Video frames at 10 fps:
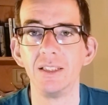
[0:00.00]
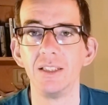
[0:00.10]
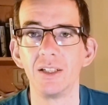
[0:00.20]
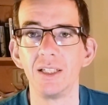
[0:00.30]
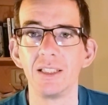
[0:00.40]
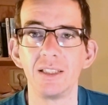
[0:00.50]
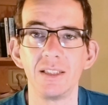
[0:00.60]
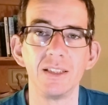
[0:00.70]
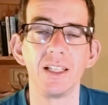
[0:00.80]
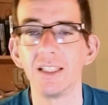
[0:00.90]
So
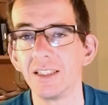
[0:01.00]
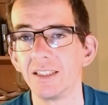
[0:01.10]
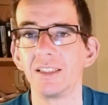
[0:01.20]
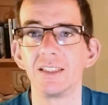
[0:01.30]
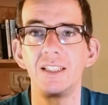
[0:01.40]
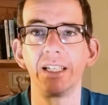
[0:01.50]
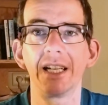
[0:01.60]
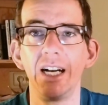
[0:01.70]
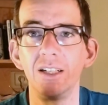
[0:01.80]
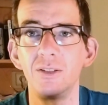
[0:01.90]
it's that they
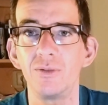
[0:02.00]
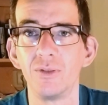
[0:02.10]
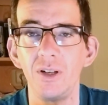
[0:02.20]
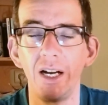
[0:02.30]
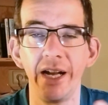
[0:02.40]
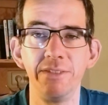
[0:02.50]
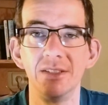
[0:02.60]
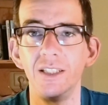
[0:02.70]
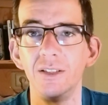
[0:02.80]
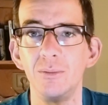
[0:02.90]
kind of have a
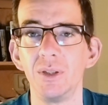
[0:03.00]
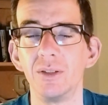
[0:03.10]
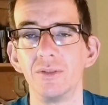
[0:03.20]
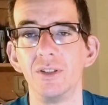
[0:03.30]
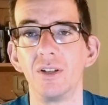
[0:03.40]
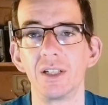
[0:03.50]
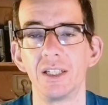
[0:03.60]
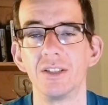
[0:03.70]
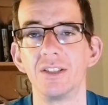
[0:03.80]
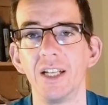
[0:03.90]
little bit of a
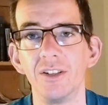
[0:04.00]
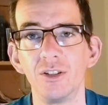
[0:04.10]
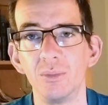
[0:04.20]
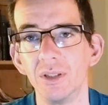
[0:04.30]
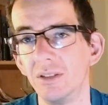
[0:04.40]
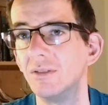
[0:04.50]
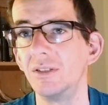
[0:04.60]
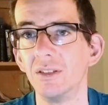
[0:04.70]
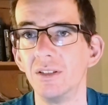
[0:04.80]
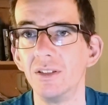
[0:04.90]
darker saddle, but
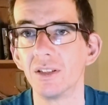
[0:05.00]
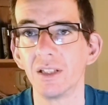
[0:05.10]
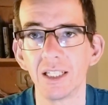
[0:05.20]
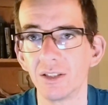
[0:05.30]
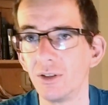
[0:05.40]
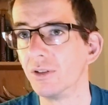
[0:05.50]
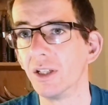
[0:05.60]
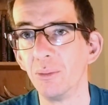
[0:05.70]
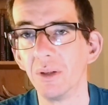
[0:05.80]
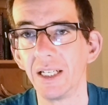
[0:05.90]
not like
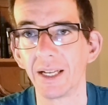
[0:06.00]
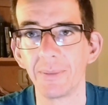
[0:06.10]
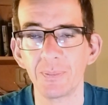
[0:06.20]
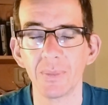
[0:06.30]
totally black,